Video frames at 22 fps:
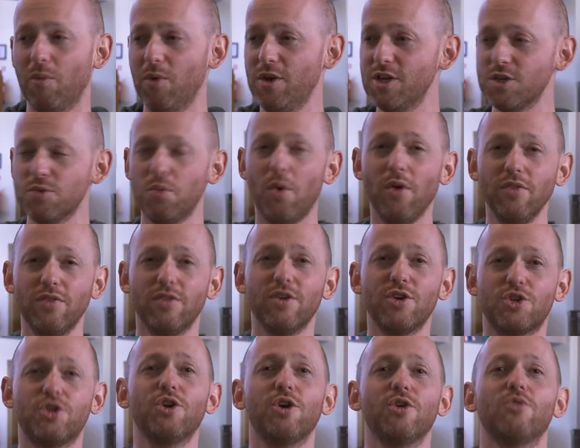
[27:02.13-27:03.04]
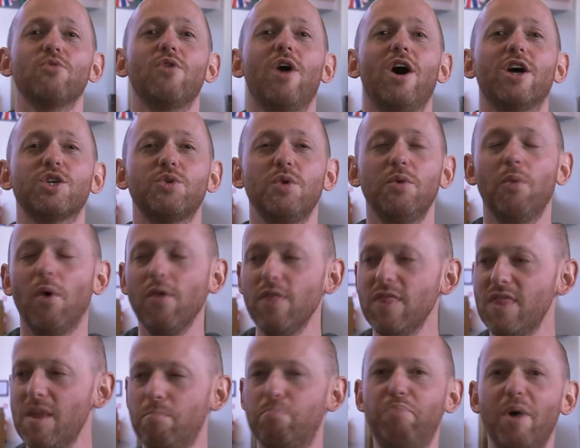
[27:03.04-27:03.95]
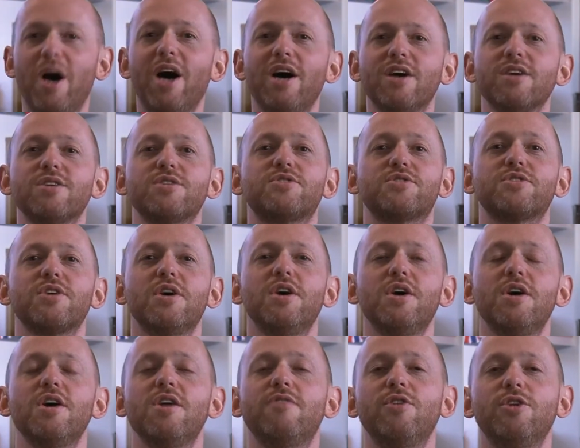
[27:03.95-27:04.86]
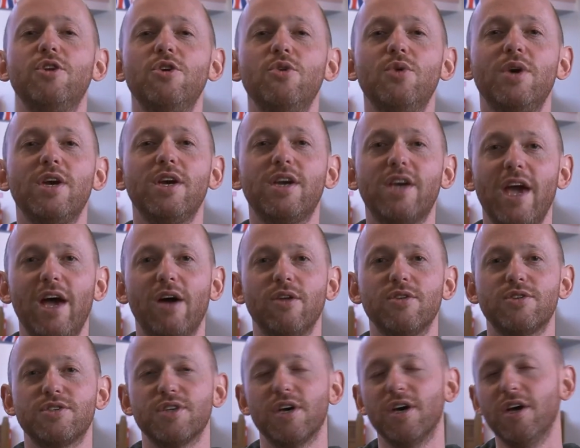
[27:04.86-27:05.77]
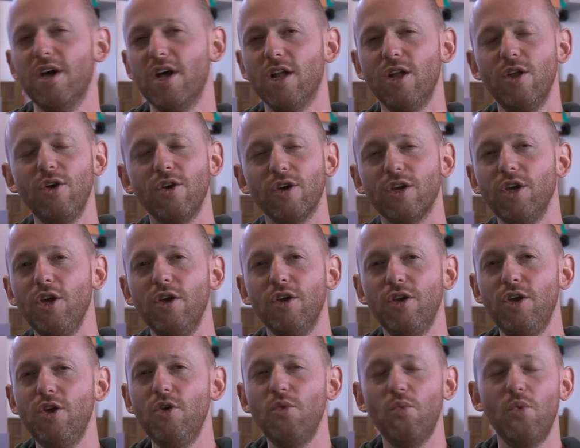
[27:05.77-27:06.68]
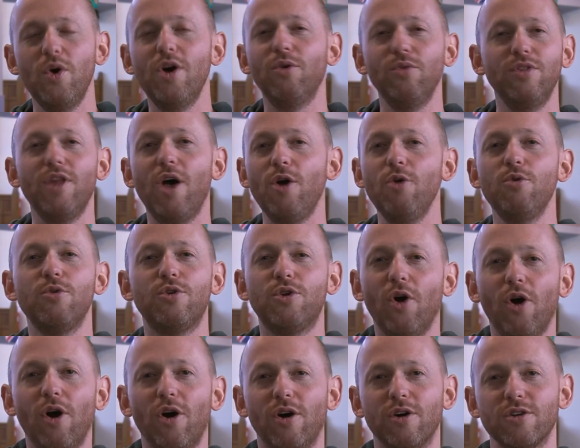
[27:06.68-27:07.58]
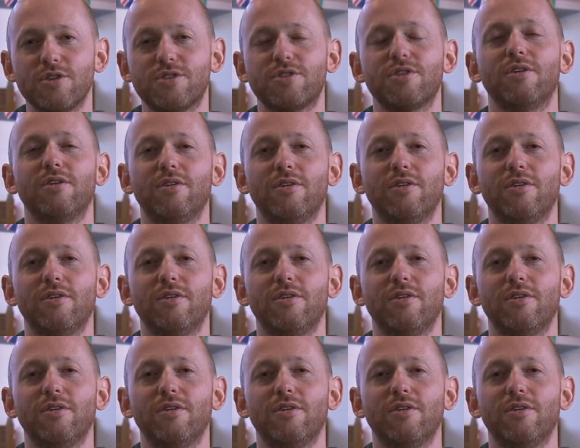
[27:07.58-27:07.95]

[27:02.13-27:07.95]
We just want the sugar rush. We want the buzz of a new encounter. Look, you will know God.